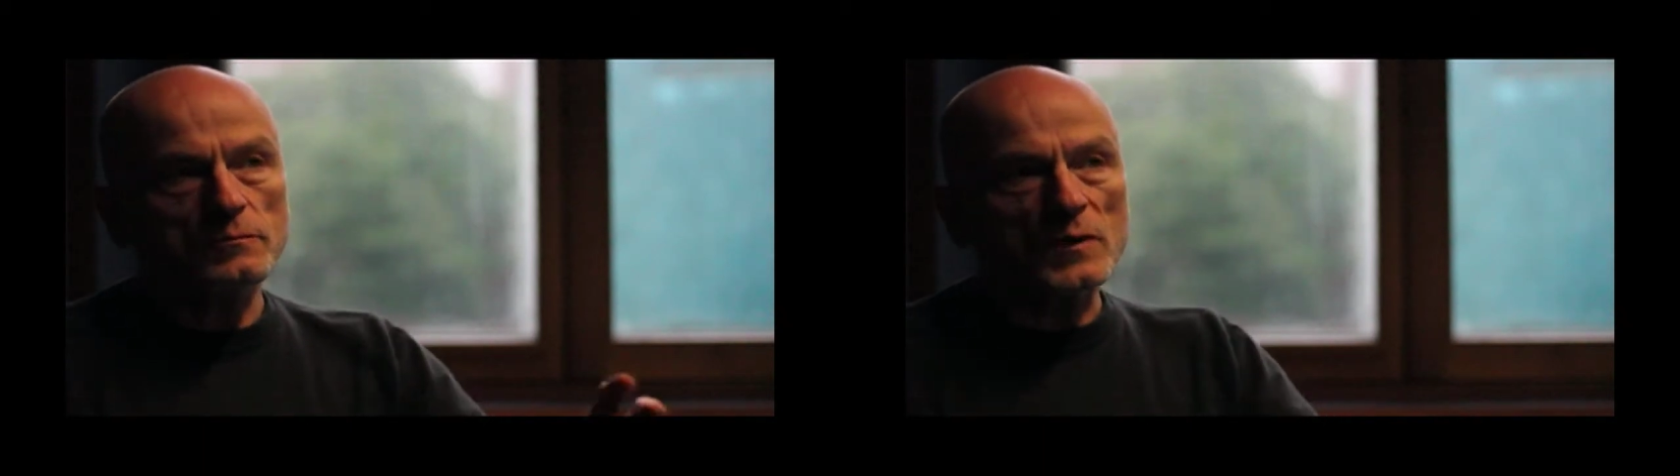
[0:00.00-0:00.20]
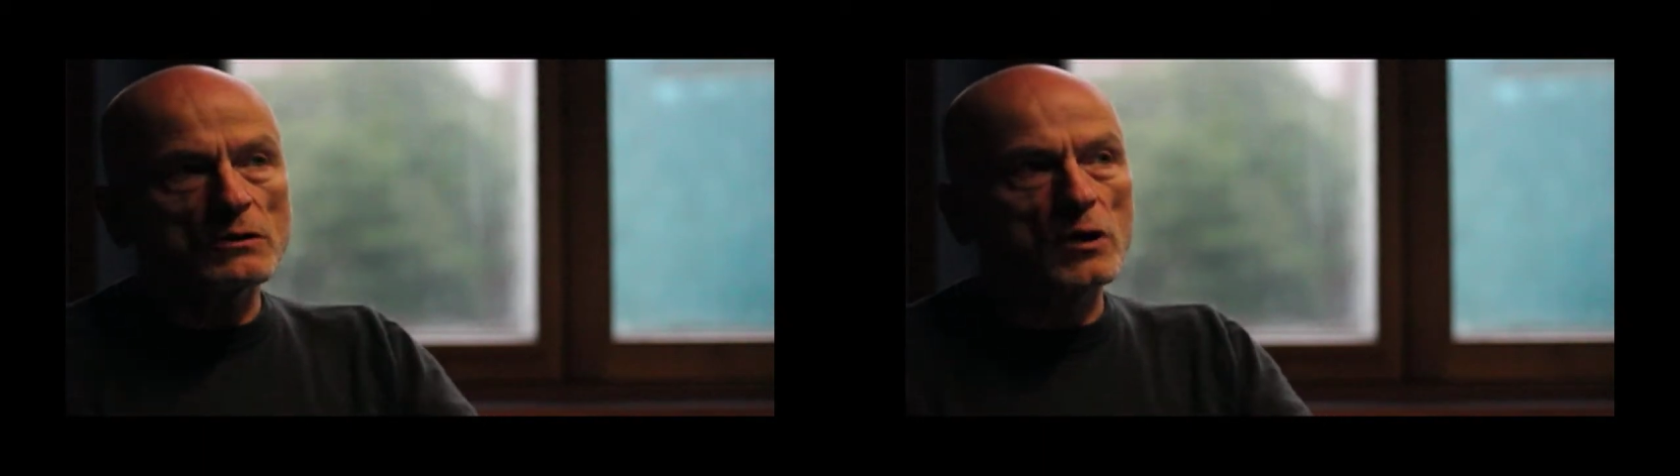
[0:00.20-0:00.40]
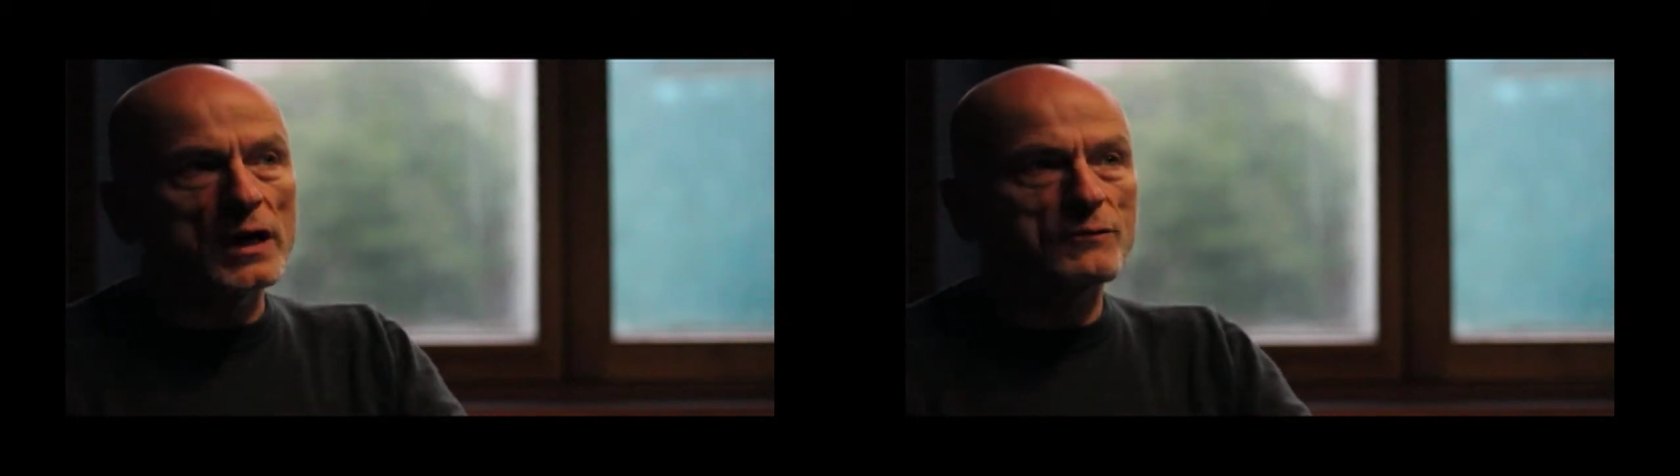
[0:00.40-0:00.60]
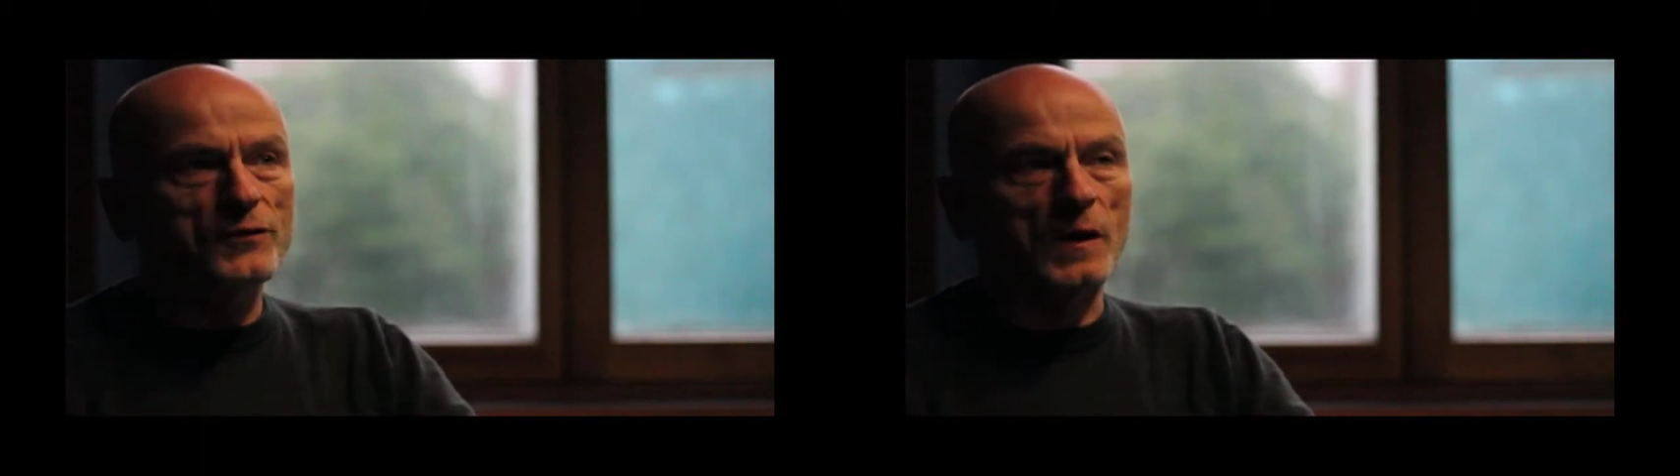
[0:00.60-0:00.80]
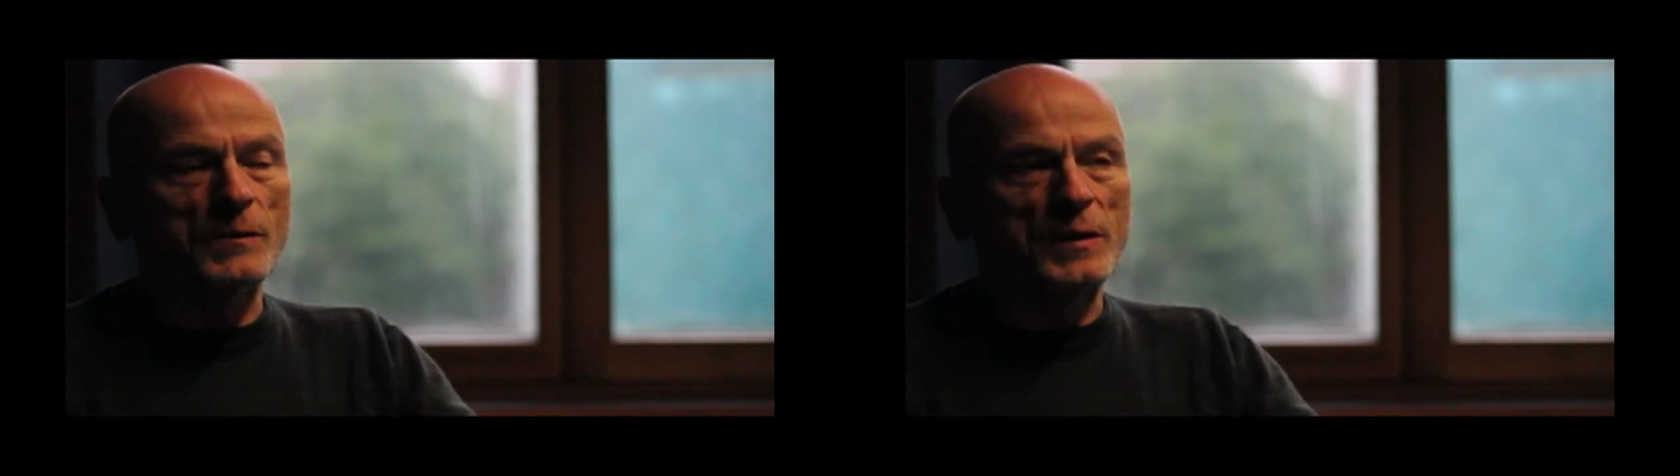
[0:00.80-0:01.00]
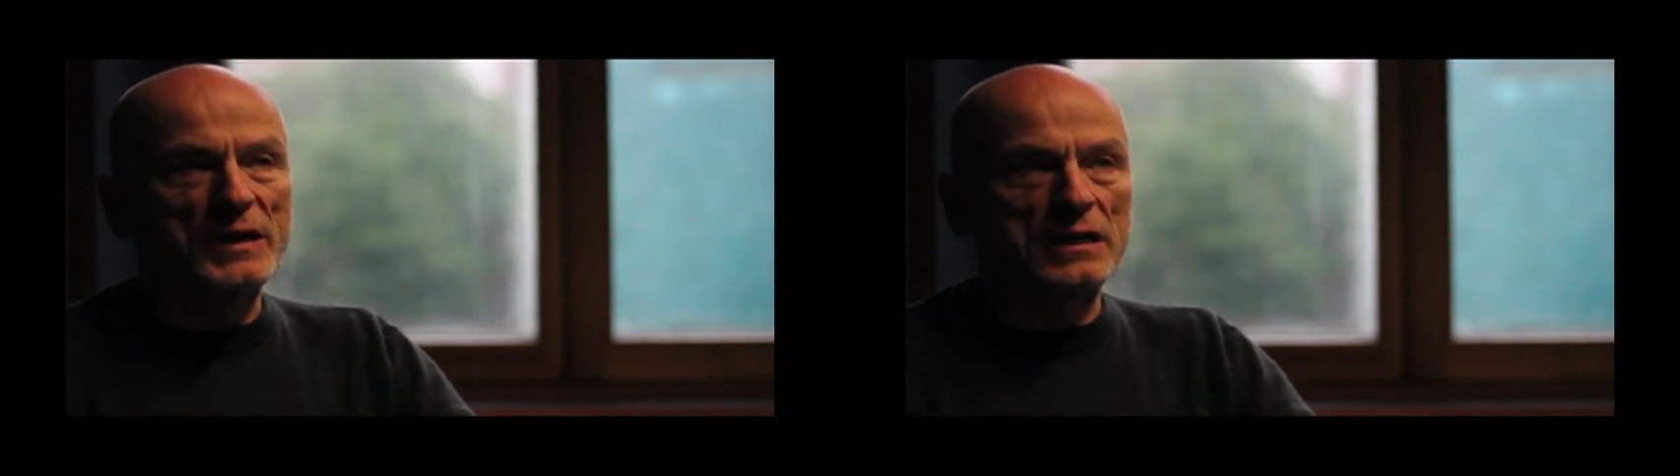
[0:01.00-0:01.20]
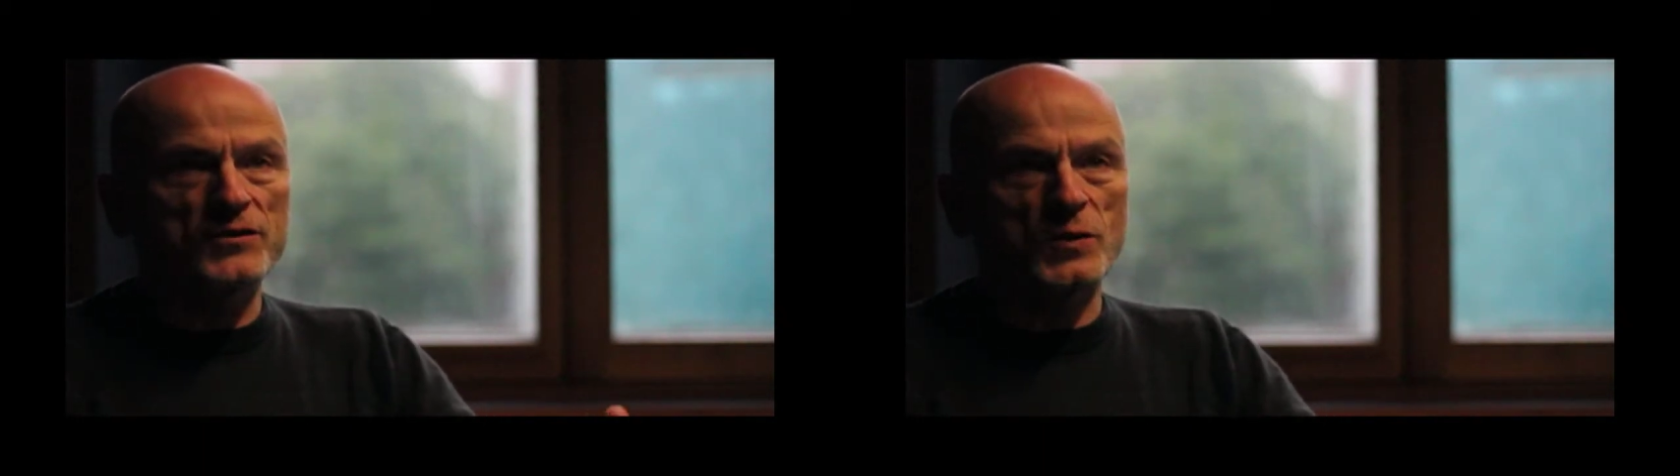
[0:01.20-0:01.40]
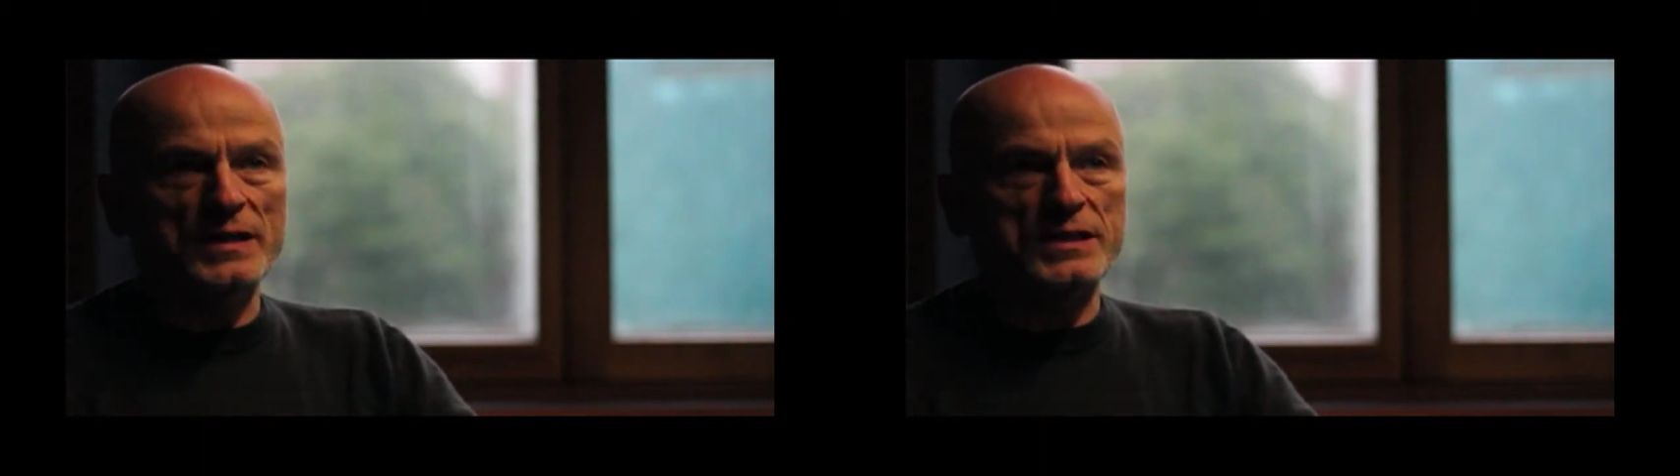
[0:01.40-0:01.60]
running from the middle of
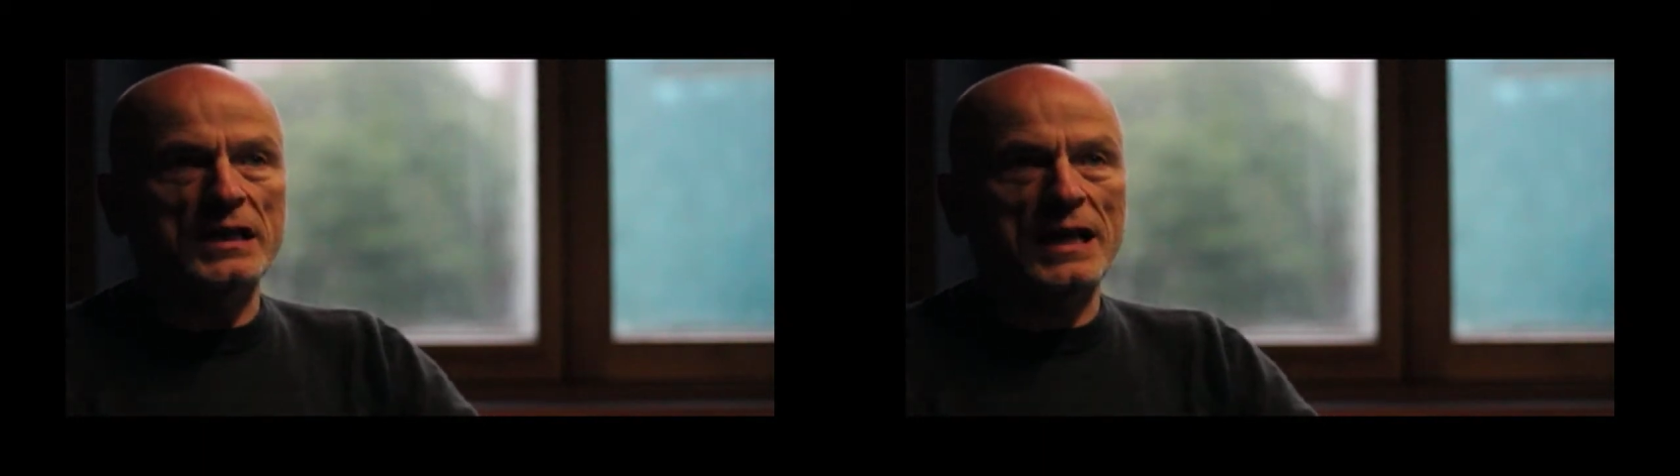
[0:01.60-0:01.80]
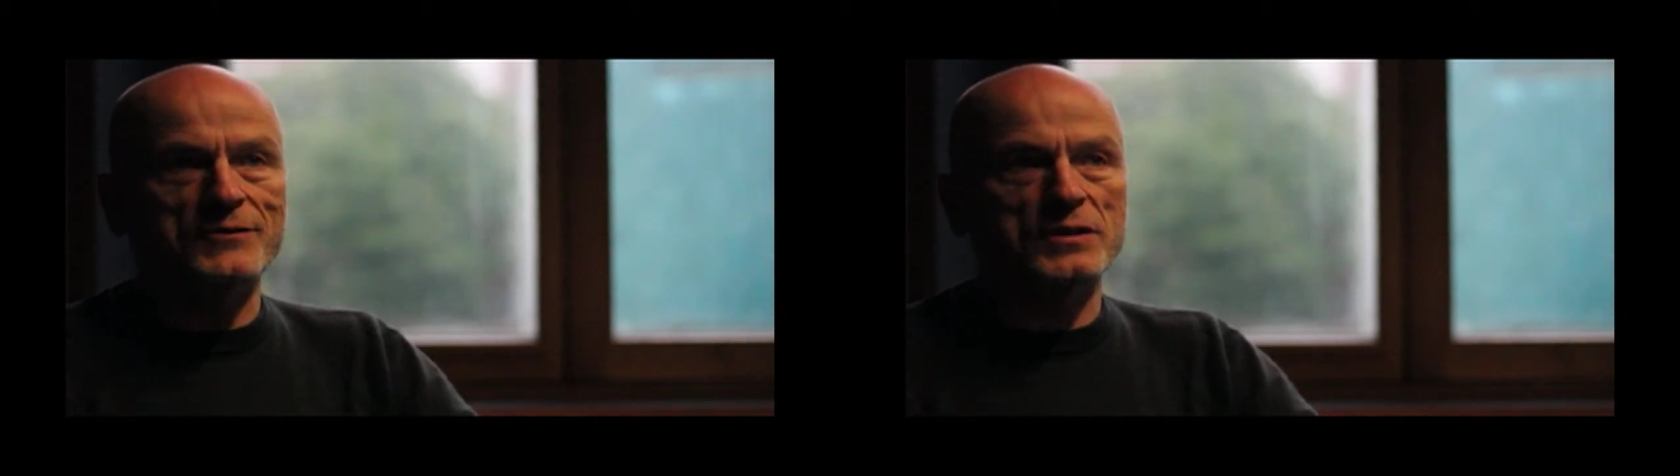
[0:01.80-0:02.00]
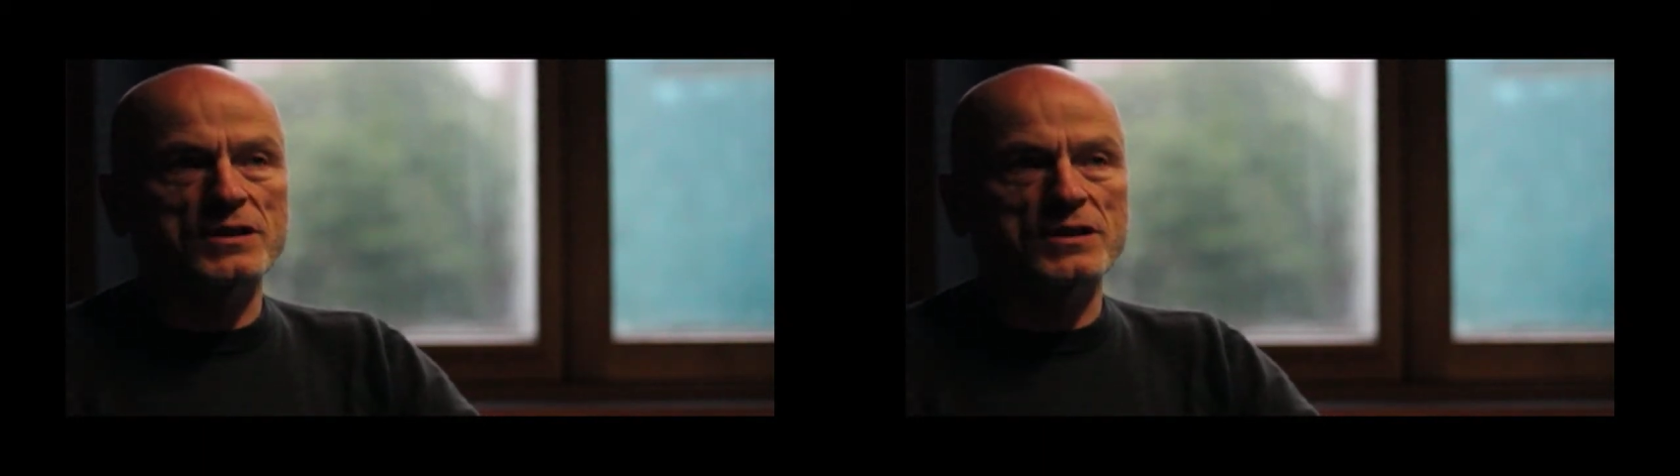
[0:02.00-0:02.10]
2011